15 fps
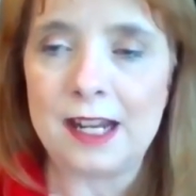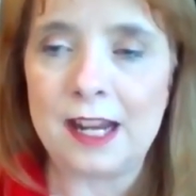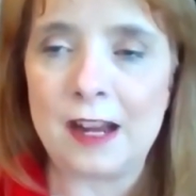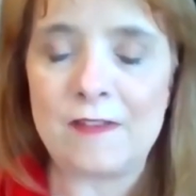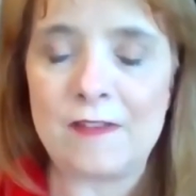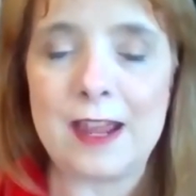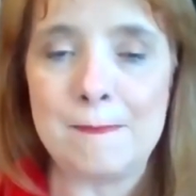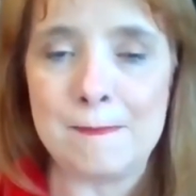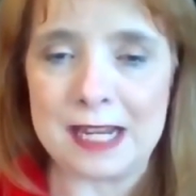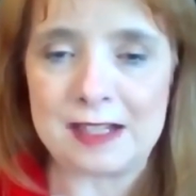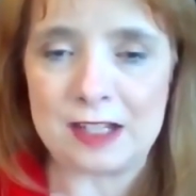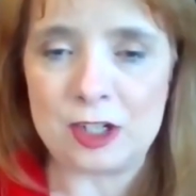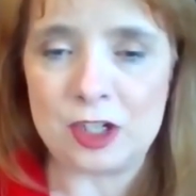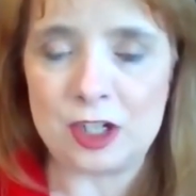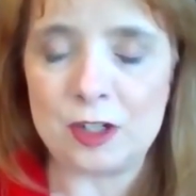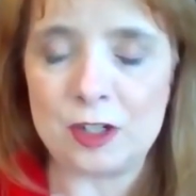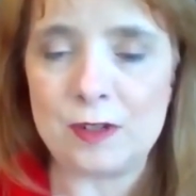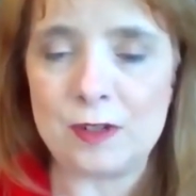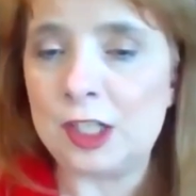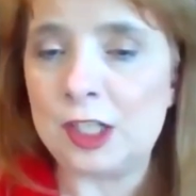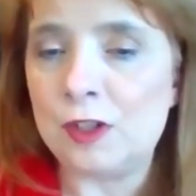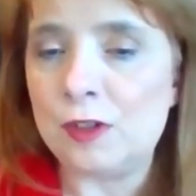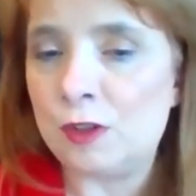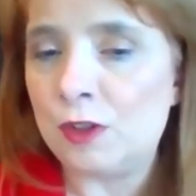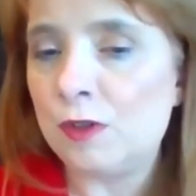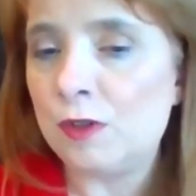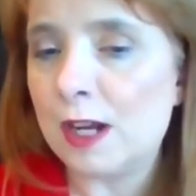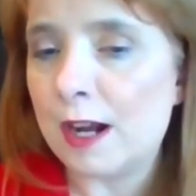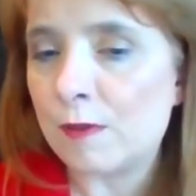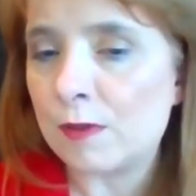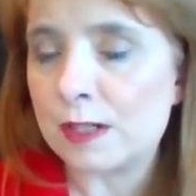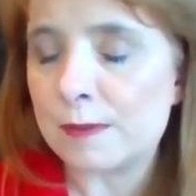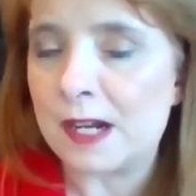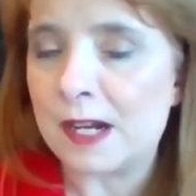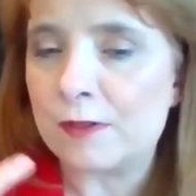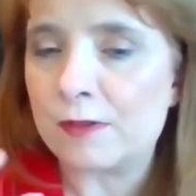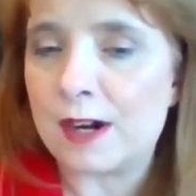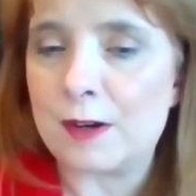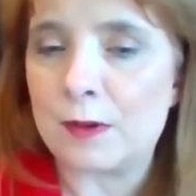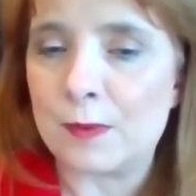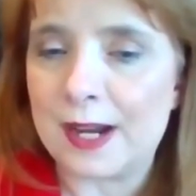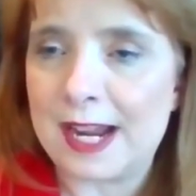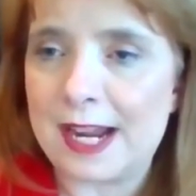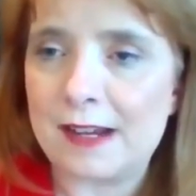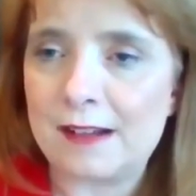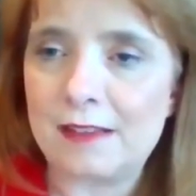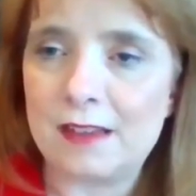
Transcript: If they message you and you do not respond right away,